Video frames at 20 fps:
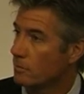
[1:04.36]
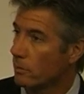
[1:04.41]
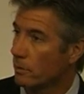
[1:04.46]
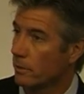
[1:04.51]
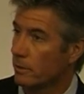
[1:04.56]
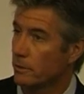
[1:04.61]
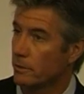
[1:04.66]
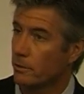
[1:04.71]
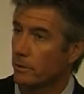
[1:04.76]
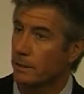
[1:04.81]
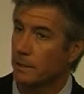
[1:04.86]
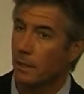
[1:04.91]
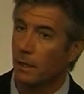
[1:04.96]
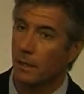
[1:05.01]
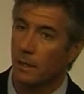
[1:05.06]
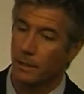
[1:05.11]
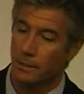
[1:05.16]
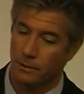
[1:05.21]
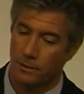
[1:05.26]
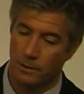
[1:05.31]
murdered during the
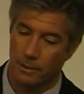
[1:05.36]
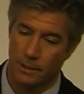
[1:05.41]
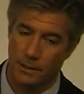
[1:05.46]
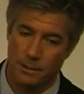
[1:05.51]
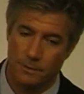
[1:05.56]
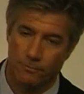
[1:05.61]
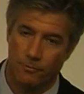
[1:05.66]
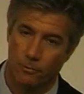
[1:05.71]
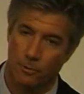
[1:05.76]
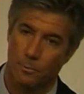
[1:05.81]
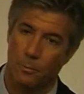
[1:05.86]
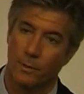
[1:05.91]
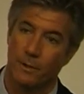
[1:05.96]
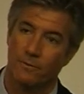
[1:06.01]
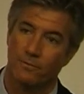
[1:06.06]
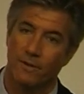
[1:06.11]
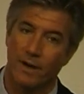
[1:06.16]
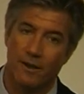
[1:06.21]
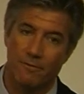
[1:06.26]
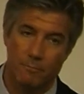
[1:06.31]
Holocaust, four point
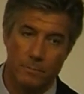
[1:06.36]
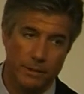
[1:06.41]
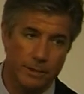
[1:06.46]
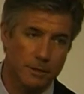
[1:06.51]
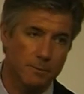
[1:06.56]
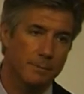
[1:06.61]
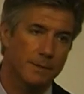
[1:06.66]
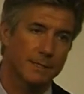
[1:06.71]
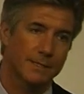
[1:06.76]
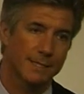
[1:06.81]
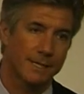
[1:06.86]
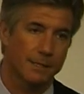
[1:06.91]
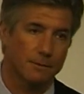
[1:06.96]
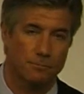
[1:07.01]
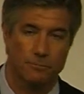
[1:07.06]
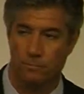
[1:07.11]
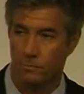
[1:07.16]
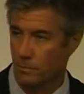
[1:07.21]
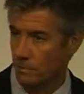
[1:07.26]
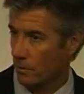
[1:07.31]
five million because that
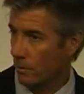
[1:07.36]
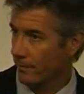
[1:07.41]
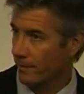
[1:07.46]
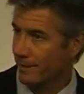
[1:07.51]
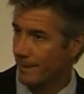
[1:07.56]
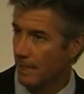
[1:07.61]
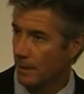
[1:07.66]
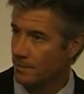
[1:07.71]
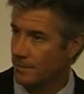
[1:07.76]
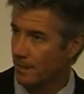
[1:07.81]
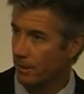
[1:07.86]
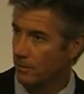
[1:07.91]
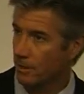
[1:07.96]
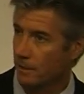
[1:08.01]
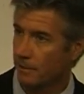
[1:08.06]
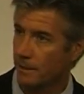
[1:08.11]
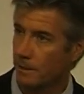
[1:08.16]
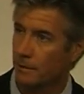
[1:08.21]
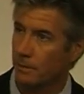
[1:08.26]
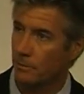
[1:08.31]
was all the names they
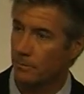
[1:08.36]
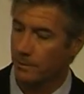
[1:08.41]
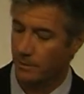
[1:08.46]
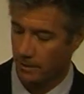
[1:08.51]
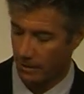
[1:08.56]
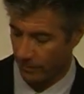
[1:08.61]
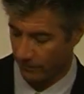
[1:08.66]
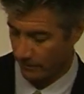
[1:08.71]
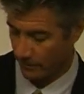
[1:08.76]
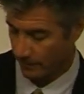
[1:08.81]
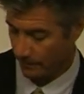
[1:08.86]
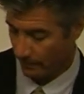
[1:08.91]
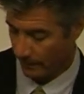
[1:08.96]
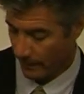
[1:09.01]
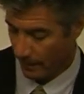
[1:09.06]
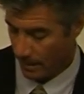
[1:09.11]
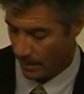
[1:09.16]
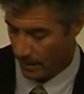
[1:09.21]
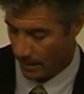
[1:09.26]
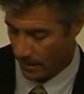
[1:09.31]
thought they could recover,
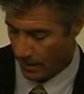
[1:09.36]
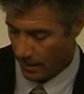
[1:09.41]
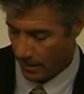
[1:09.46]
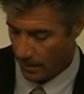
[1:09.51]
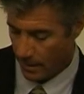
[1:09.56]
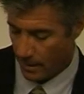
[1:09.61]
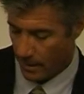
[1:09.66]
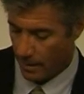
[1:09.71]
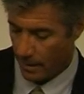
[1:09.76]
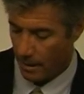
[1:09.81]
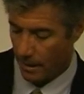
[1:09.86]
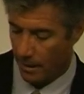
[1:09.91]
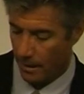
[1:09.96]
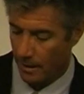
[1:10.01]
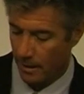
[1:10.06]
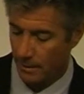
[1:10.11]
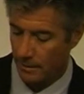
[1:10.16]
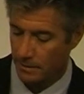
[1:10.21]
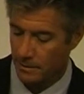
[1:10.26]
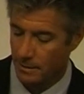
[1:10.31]

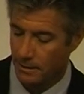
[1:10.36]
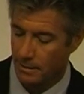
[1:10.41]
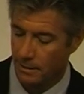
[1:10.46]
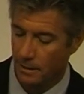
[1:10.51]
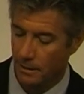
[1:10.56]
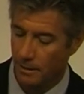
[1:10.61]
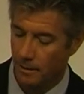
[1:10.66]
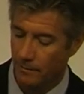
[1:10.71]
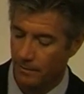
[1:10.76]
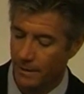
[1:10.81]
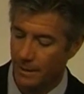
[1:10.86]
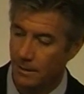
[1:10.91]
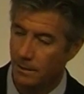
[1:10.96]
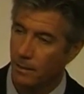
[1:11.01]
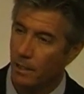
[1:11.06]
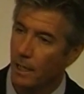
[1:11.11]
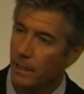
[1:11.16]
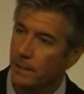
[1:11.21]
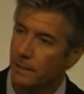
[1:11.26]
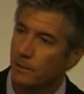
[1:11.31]
and uh, then
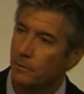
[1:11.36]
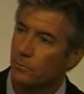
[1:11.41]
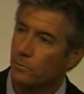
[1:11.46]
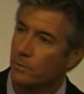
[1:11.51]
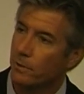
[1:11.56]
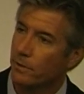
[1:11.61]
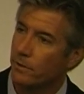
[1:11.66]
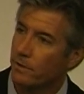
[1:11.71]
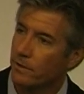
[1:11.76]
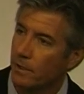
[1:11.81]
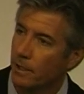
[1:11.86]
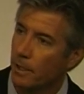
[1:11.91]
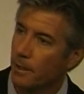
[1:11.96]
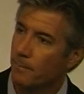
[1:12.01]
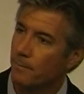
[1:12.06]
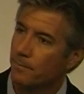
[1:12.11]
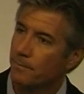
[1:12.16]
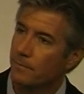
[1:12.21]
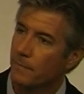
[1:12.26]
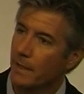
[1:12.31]
dotted with
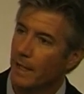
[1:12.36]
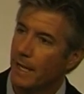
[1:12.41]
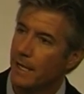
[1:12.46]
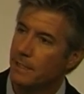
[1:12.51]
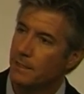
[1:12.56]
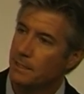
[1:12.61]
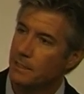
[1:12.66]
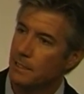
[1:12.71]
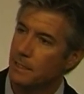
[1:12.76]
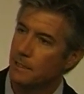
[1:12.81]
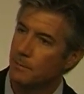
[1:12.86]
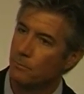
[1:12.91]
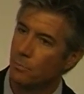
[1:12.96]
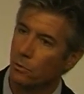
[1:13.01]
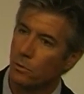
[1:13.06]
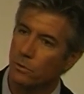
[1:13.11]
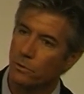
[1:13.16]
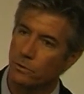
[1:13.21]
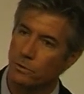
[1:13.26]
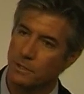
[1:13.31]
um, eighteen
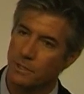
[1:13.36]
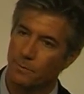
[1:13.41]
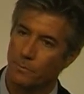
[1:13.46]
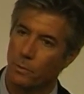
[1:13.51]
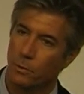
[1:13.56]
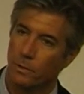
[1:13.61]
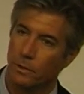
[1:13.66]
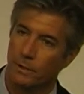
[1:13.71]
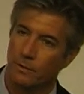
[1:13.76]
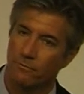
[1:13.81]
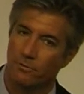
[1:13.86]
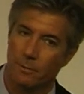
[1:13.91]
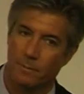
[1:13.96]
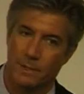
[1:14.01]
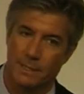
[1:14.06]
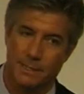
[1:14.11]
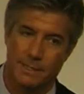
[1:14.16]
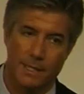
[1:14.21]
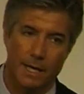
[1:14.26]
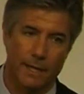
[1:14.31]
boulders imported from
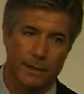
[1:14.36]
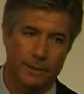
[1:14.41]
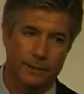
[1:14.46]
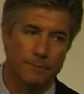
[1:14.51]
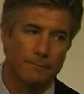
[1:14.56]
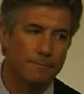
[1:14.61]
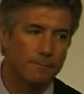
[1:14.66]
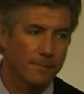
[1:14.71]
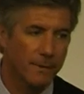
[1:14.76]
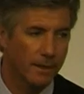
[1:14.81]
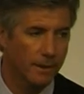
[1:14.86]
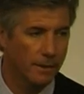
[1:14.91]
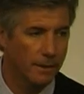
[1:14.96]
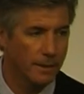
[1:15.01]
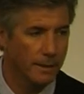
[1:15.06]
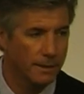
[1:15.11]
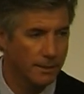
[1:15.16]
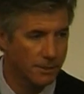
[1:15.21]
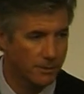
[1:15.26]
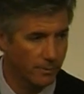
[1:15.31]
Masada uh,
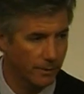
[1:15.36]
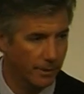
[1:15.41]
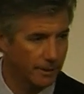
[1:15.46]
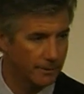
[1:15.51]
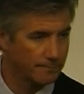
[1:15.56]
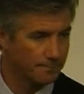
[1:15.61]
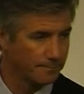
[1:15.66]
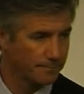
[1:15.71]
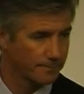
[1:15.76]
in Israel.